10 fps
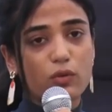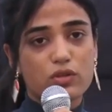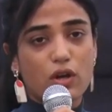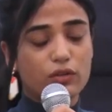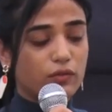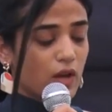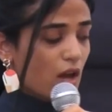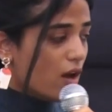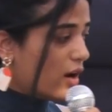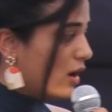sort of
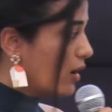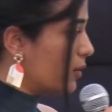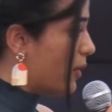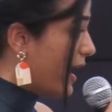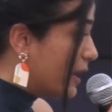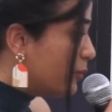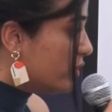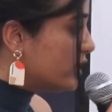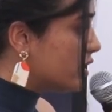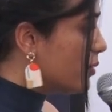
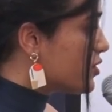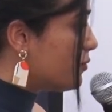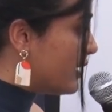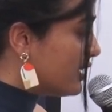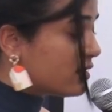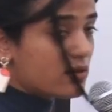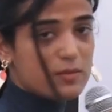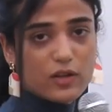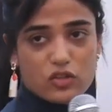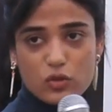helpful in terms of maintenance
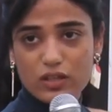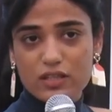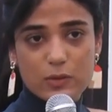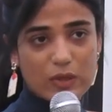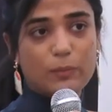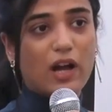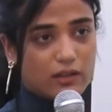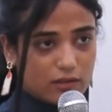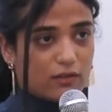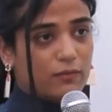because you can sweep
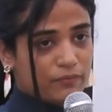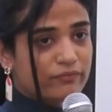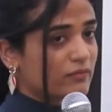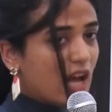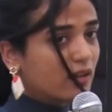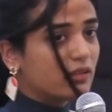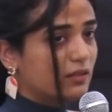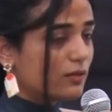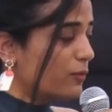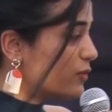under
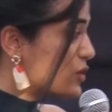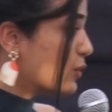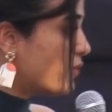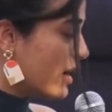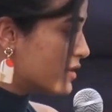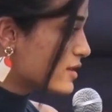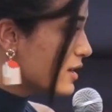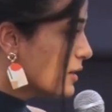the sofas.